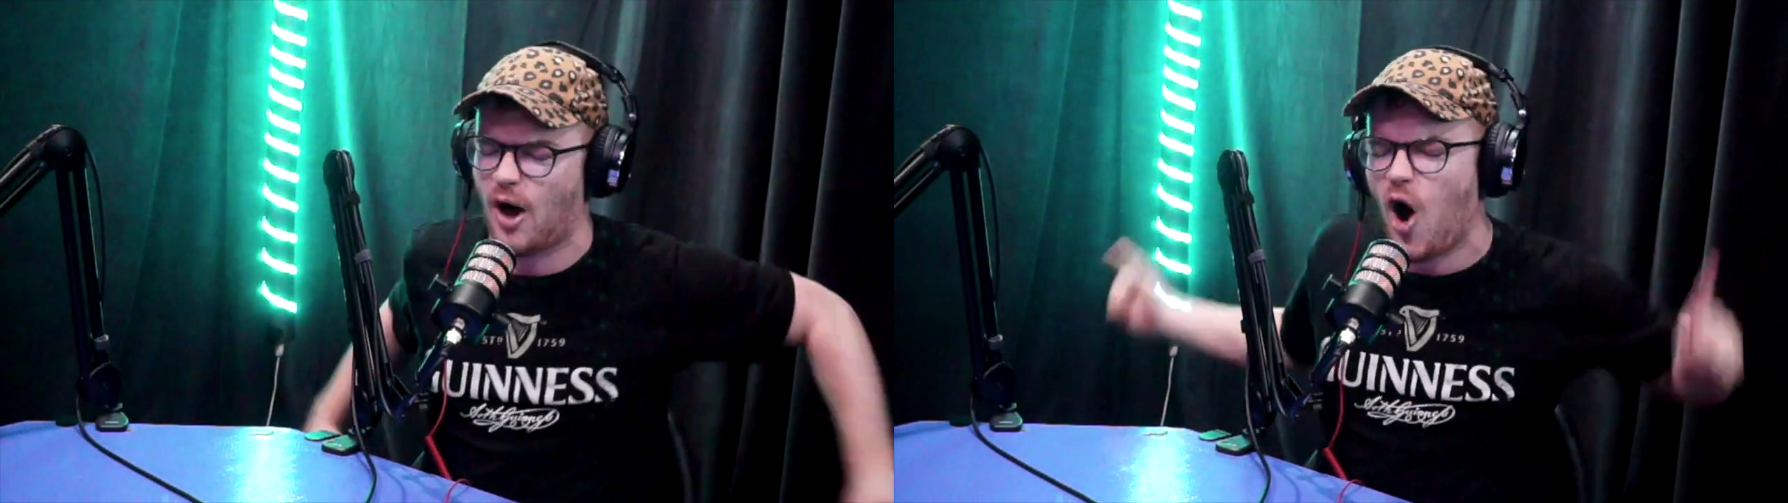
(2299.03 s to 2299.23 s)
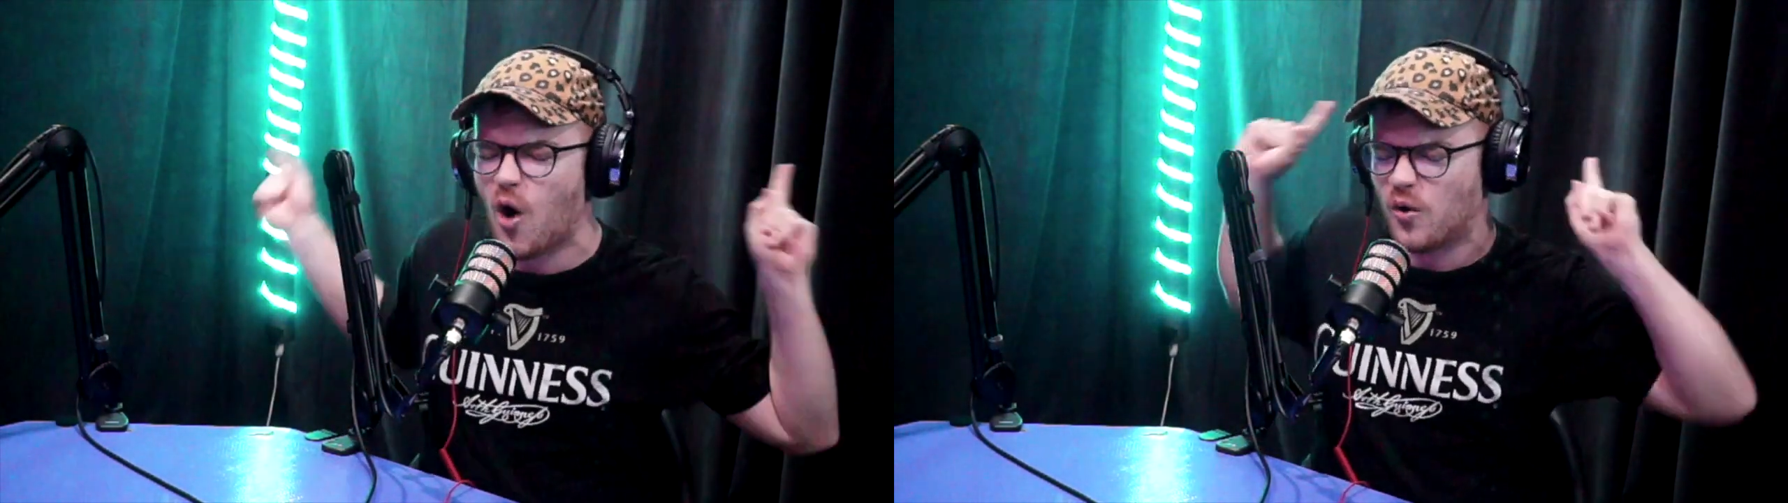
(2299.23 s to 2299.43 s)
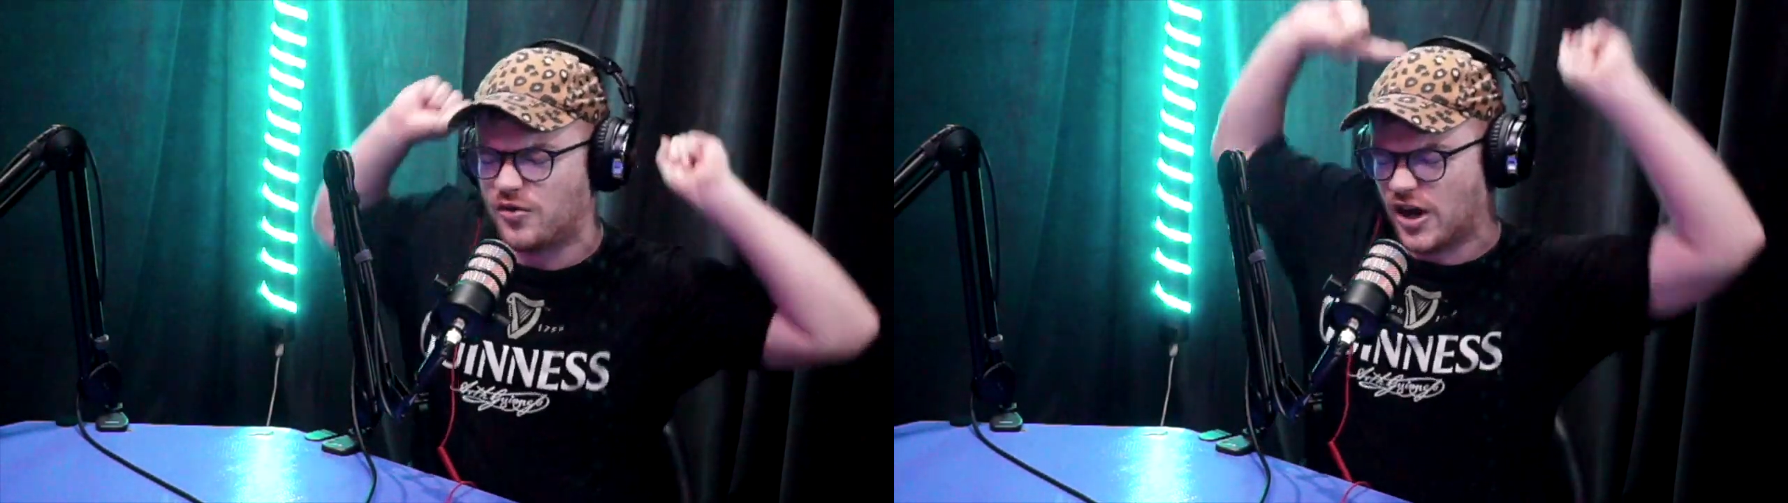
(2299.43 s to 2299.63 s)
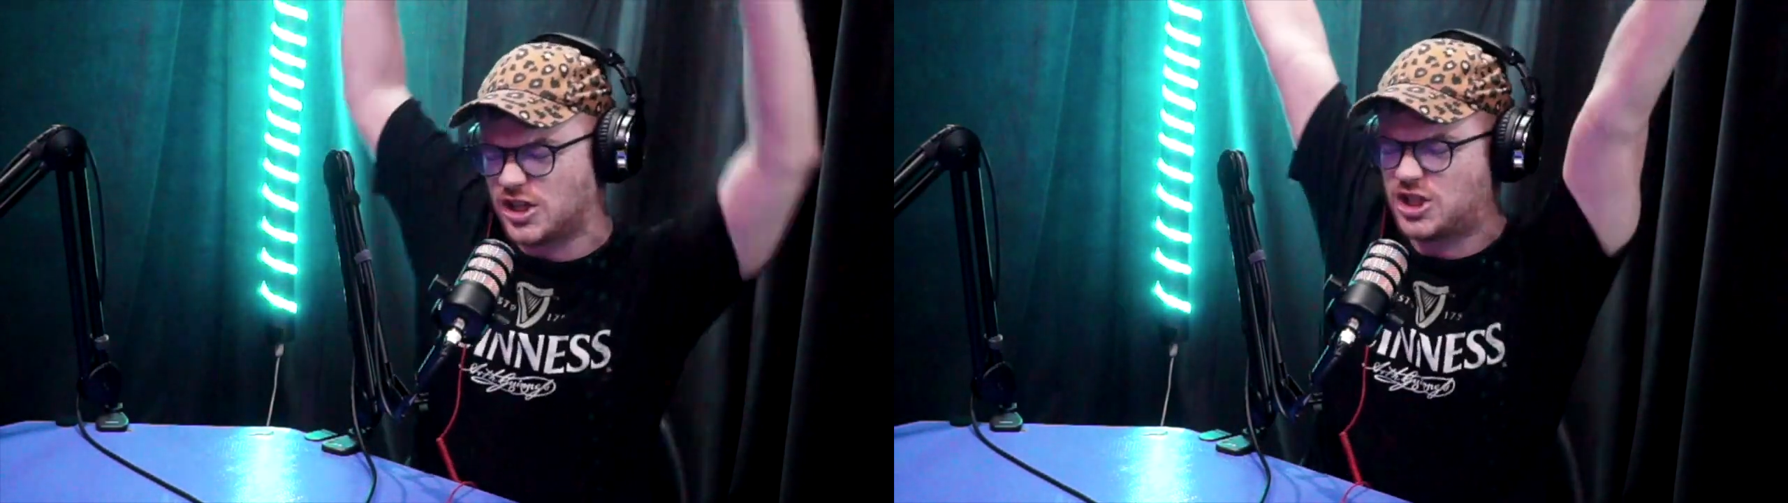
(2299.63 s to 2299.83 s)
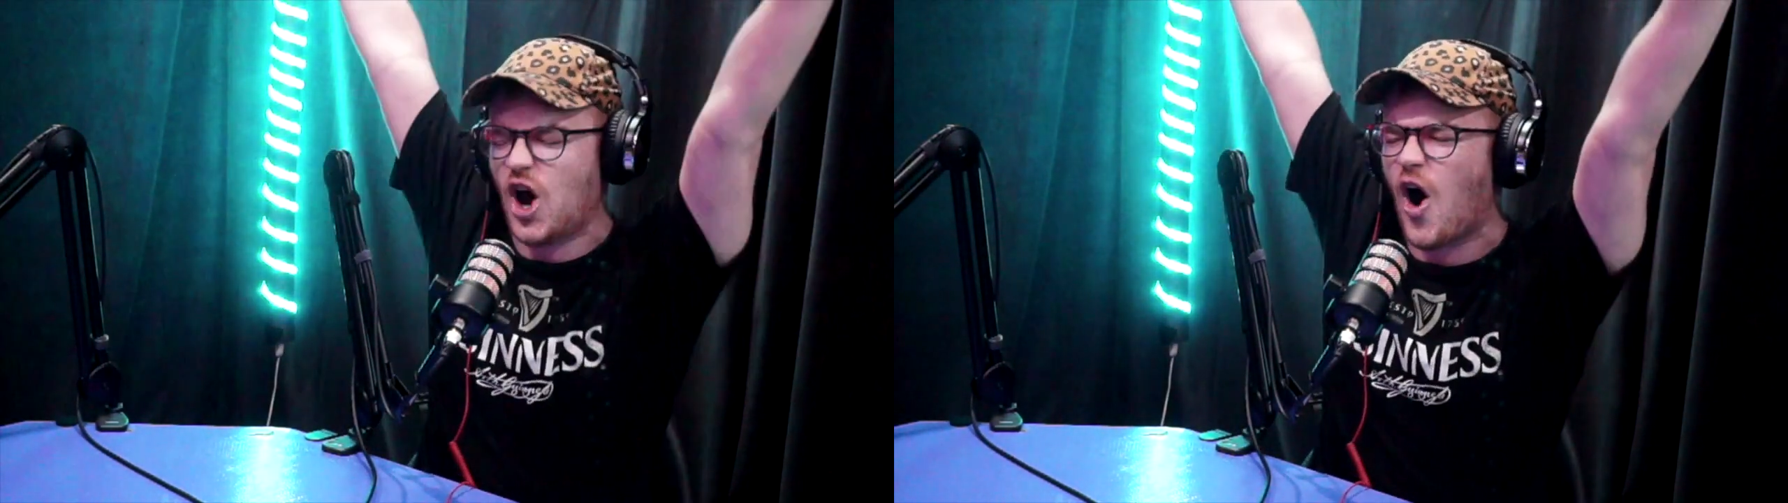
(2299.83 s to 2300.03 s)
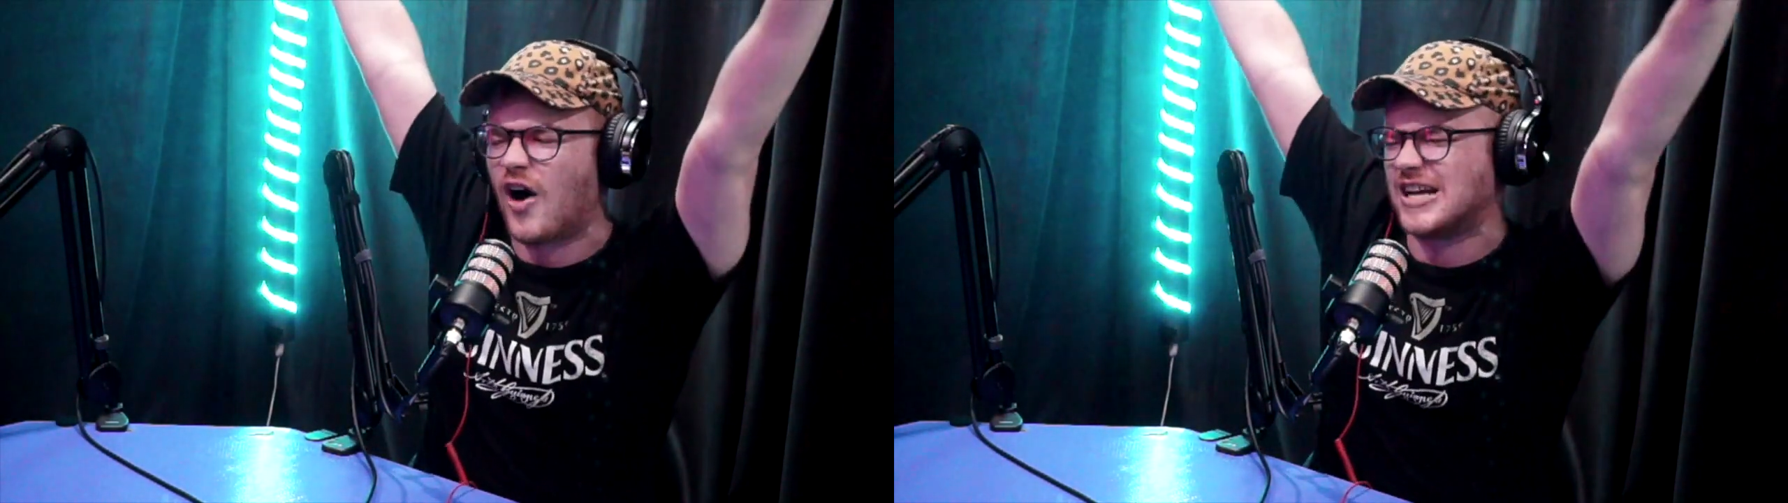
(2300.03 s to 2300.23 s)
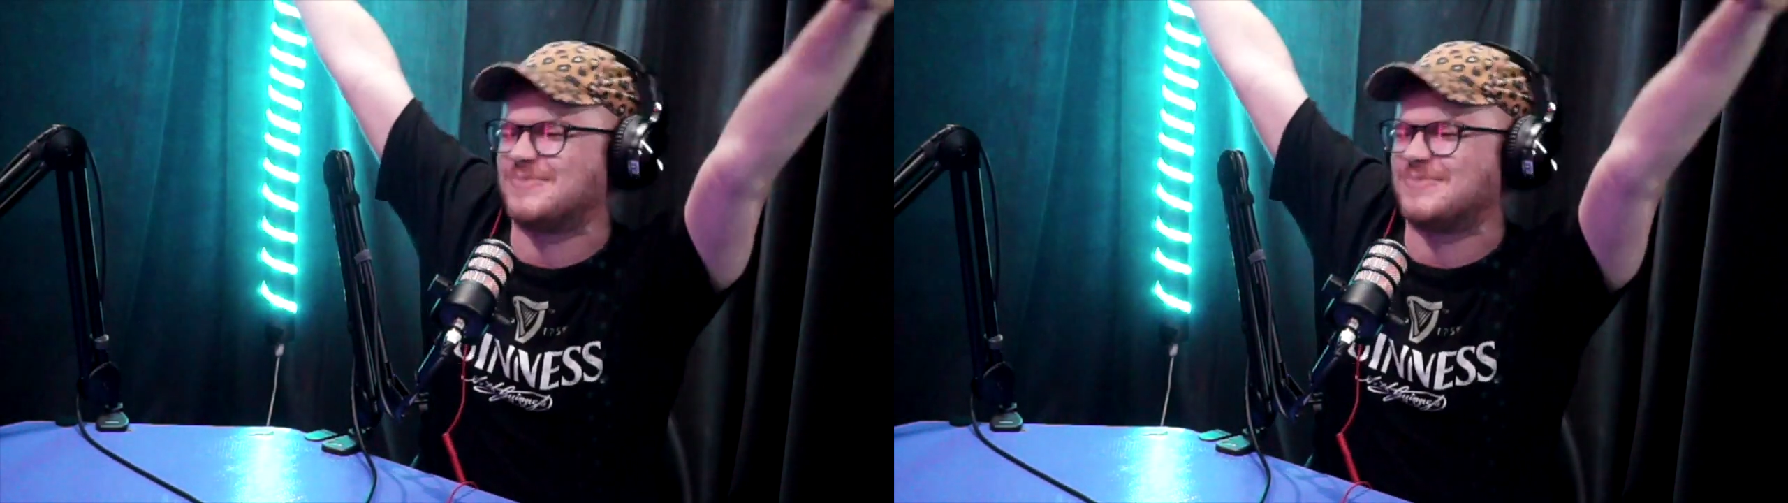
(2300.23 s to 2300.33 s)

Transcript: Don't oh, the stop. Door